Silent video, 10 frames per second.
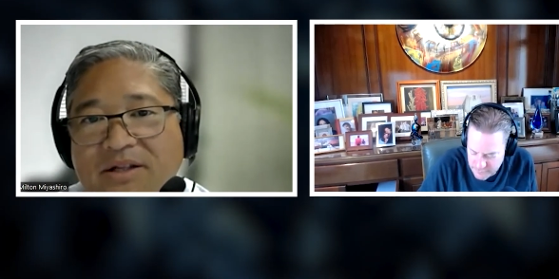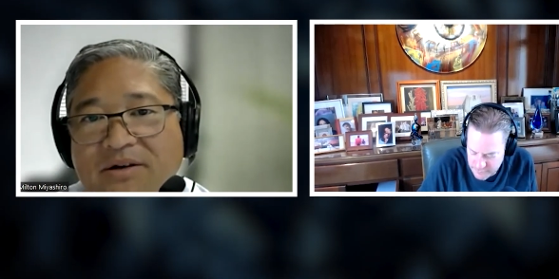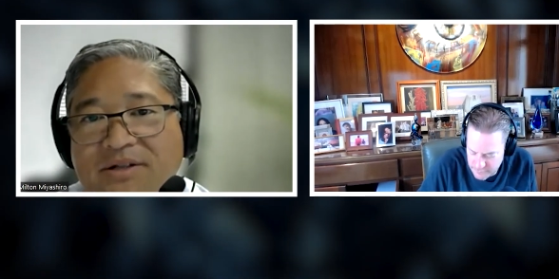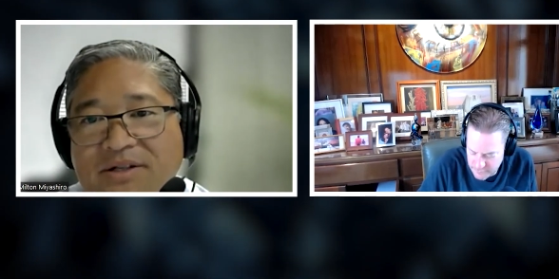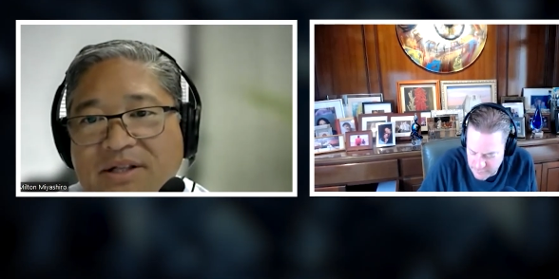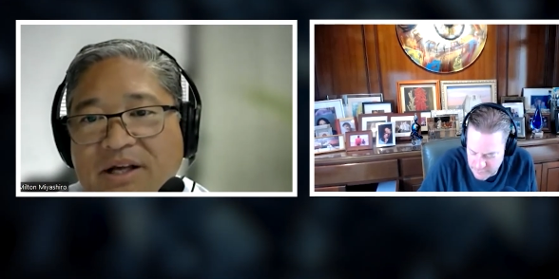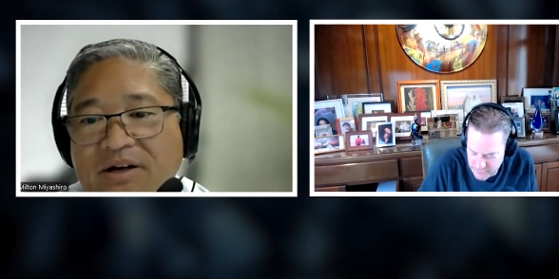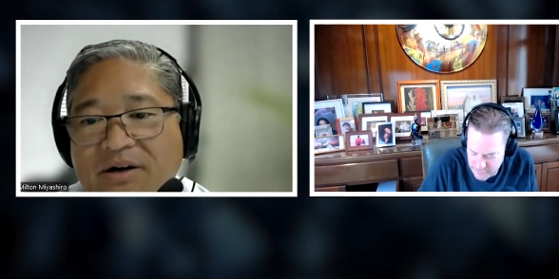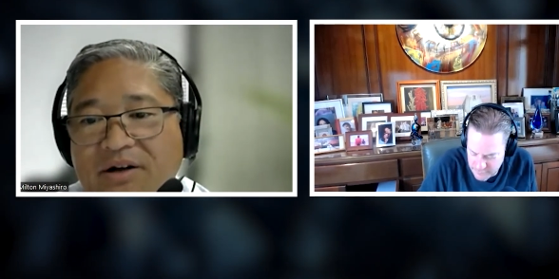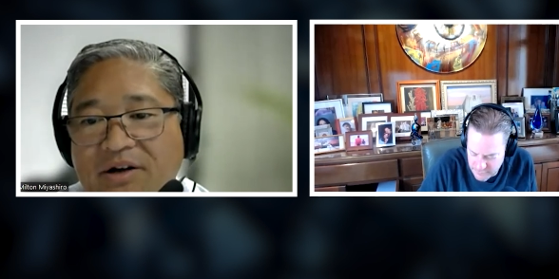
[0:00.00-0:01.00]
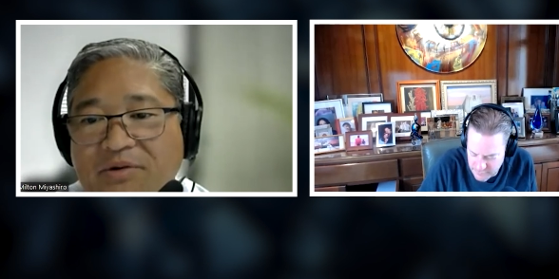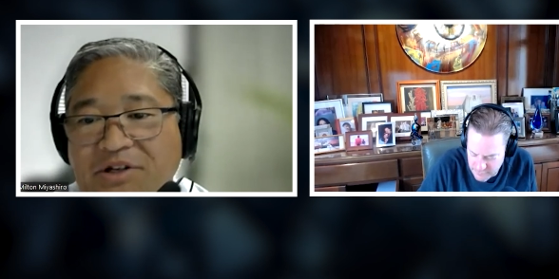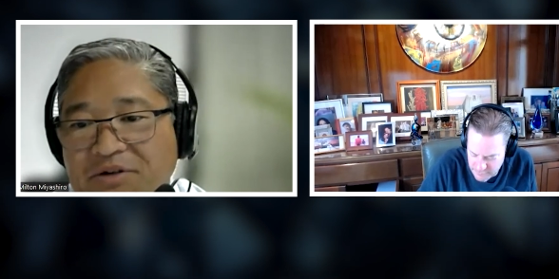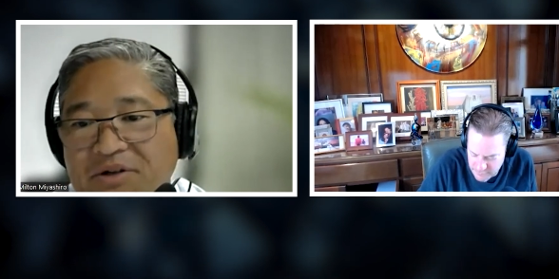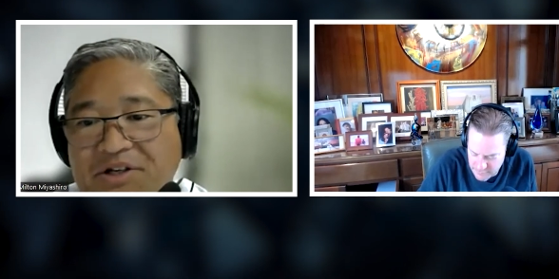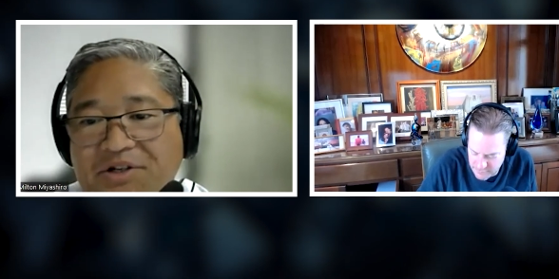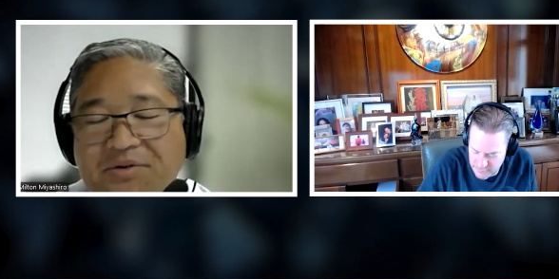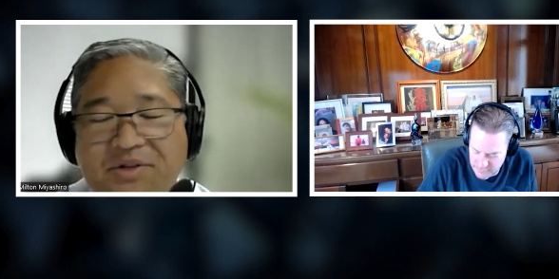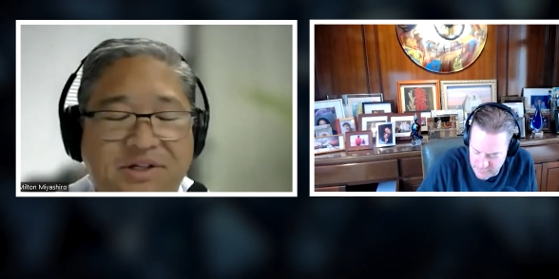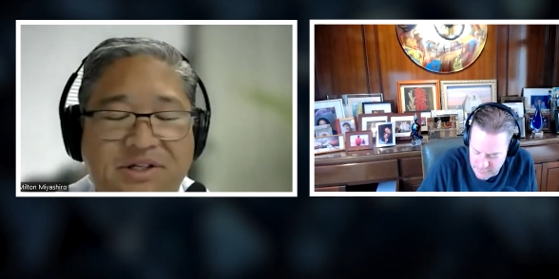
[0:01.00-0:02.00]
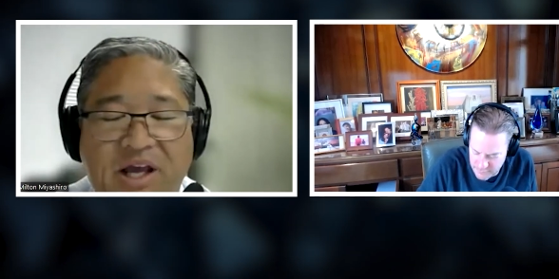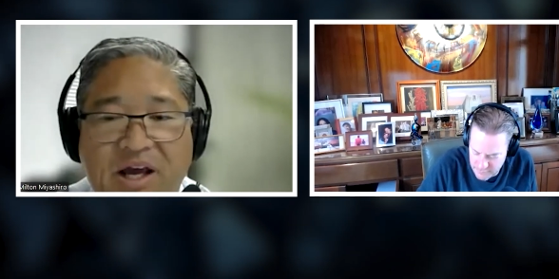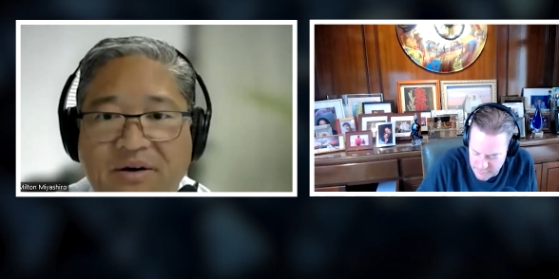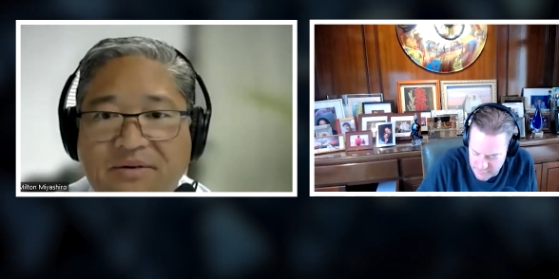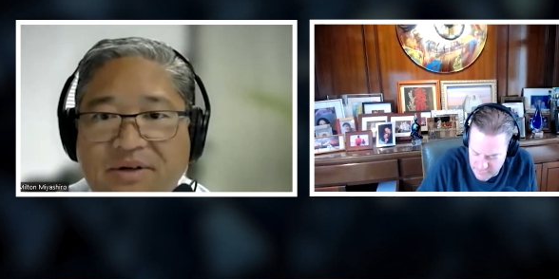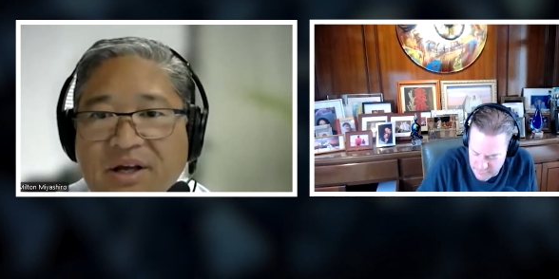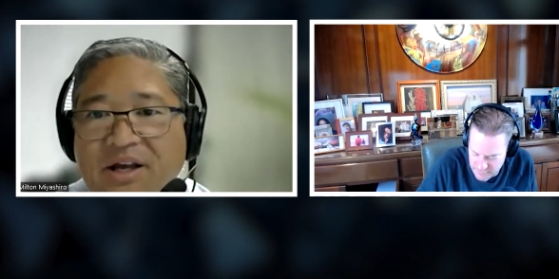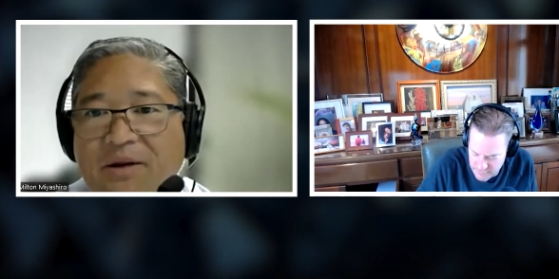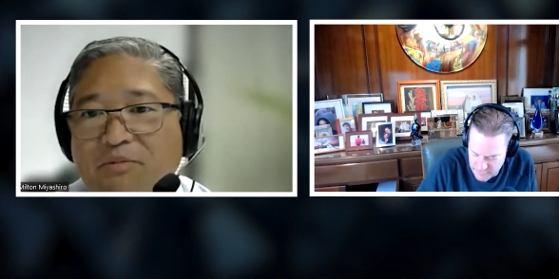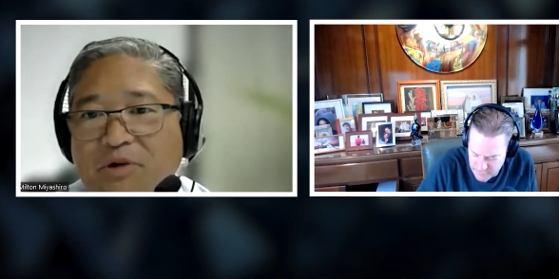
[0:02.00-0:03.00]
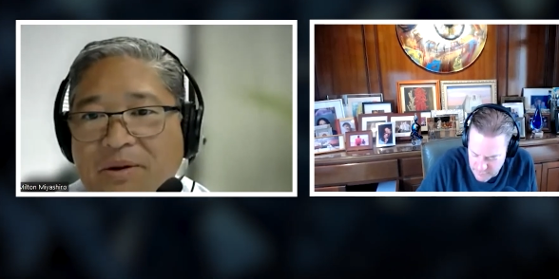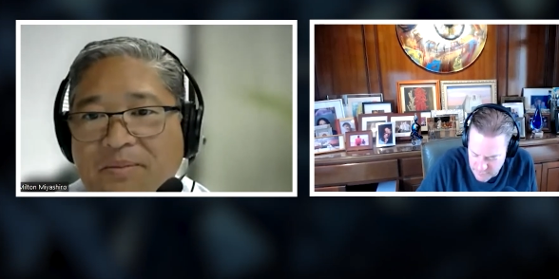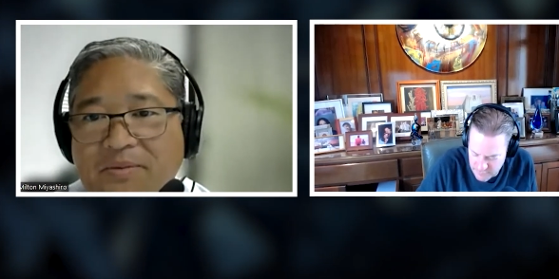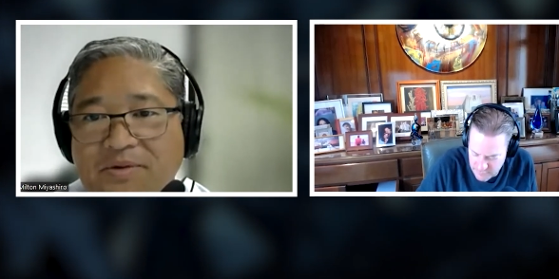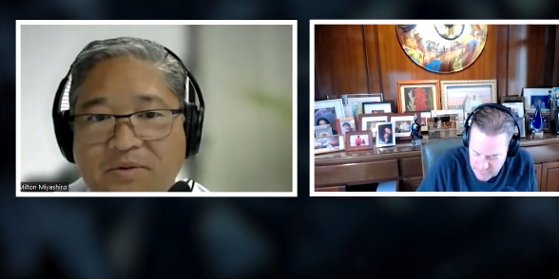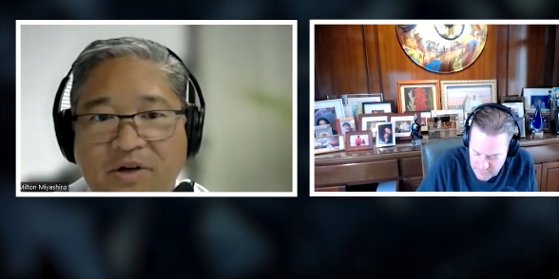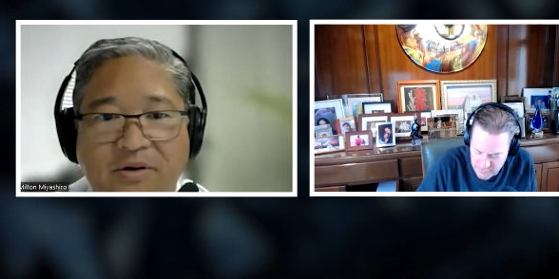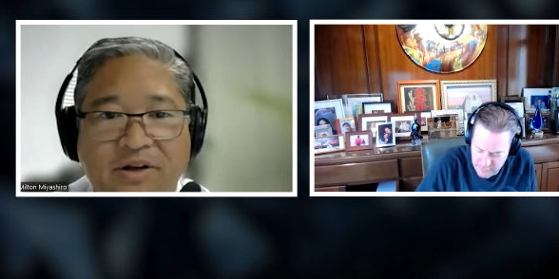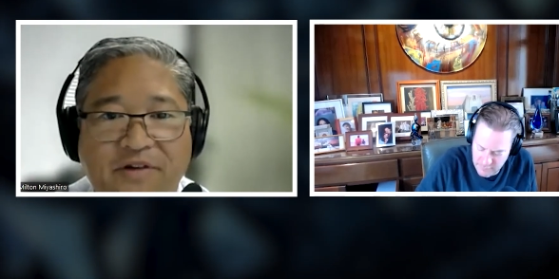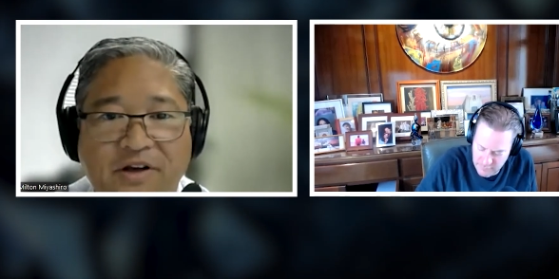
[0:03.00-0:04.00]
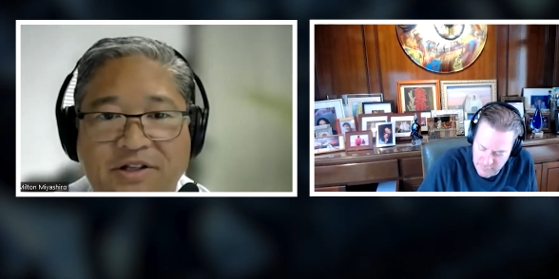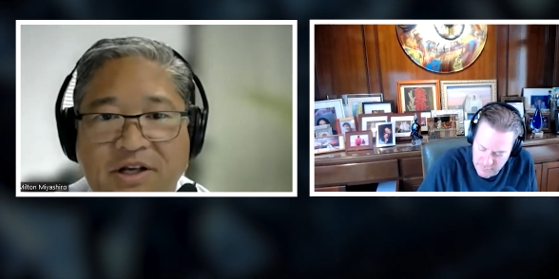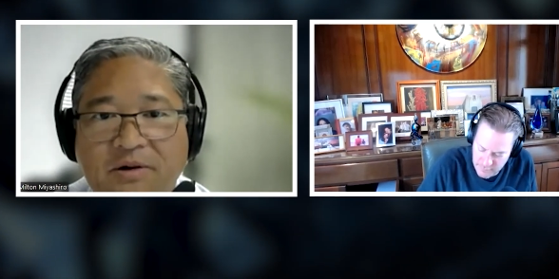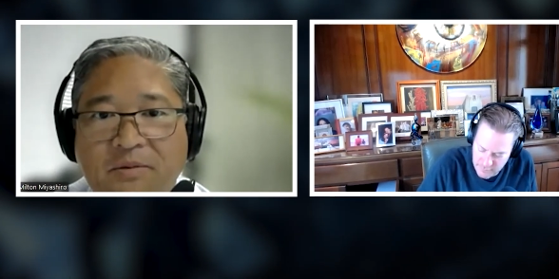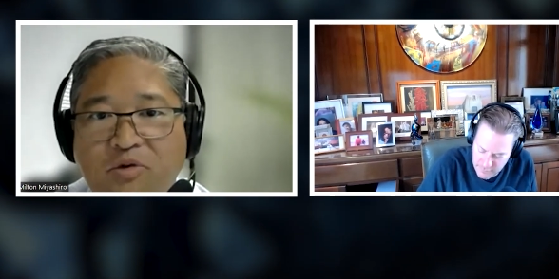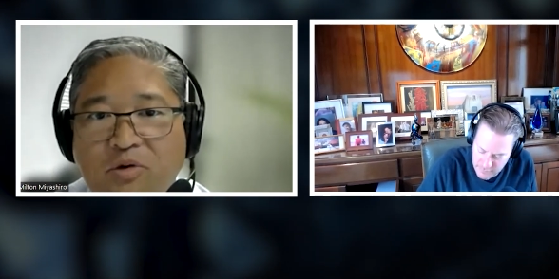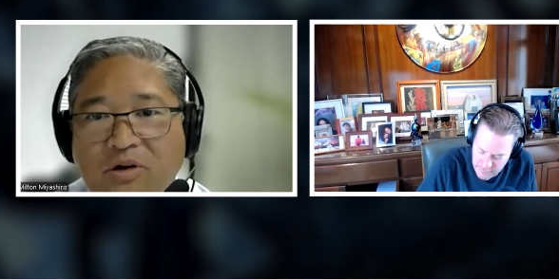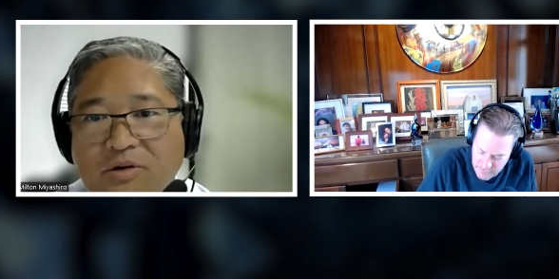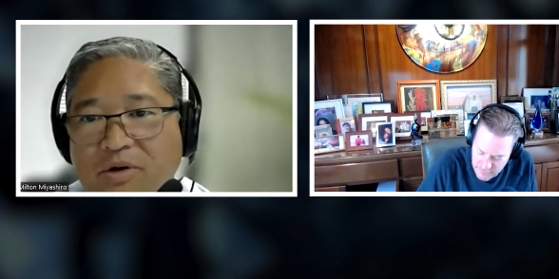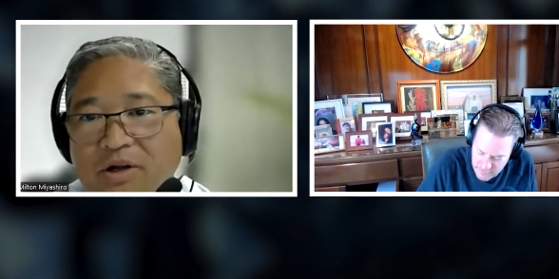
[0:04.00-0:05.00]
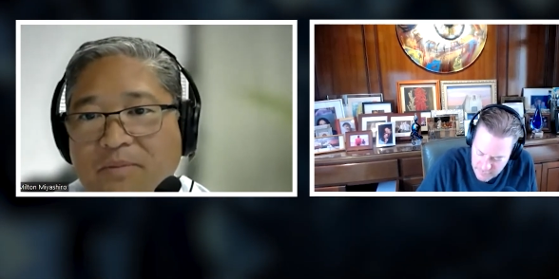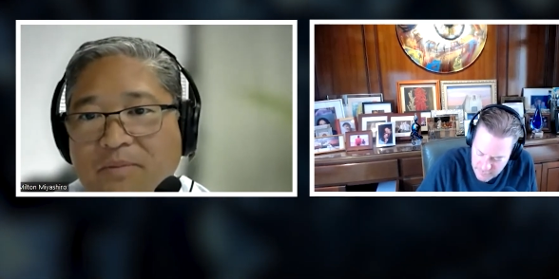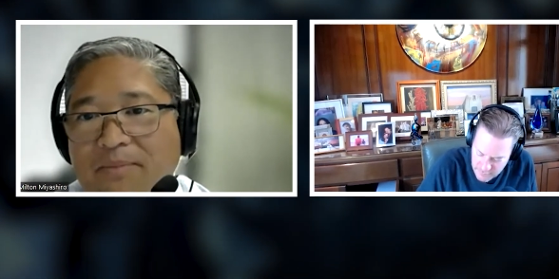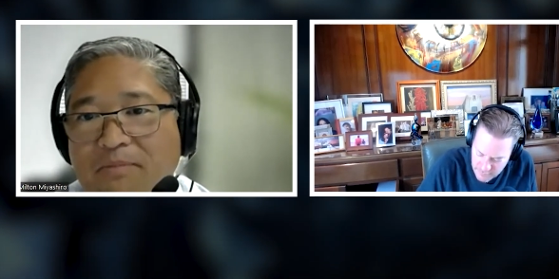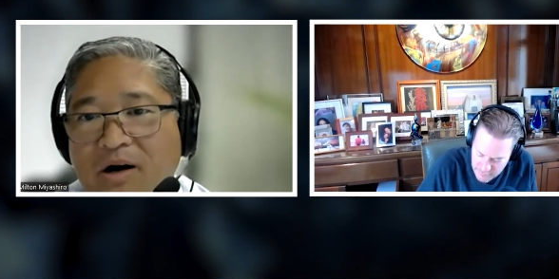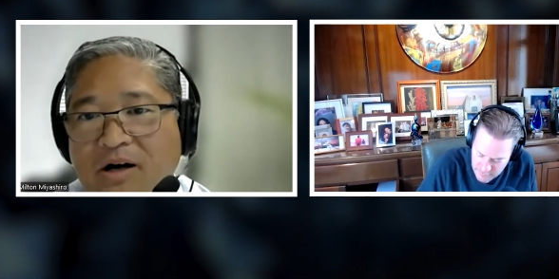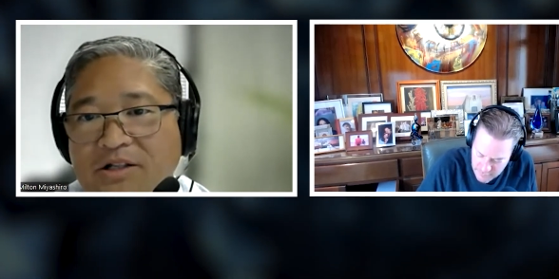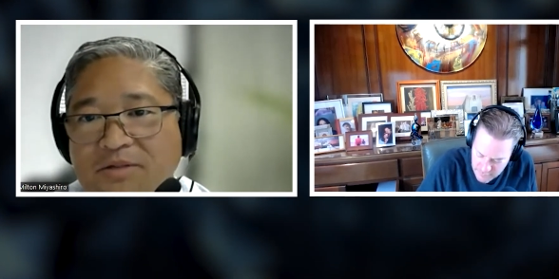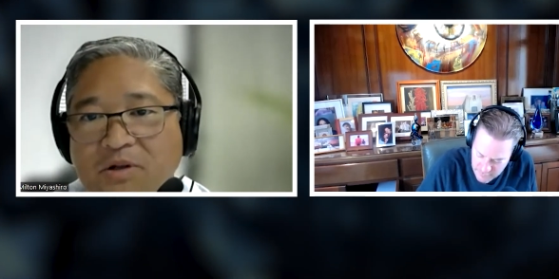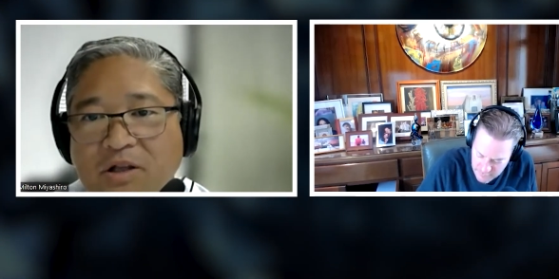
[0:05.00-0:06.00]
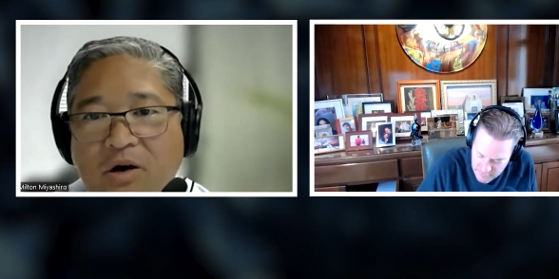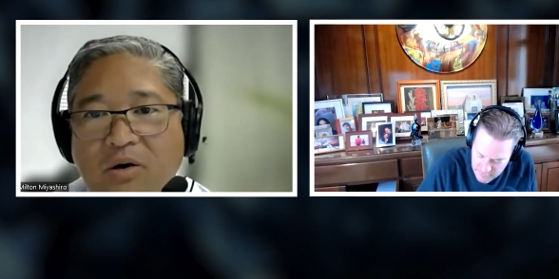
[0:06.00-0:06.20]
Speaker 1: There's this thing called original issue discount and premiums when you're in a fixed income world where you buy bonds below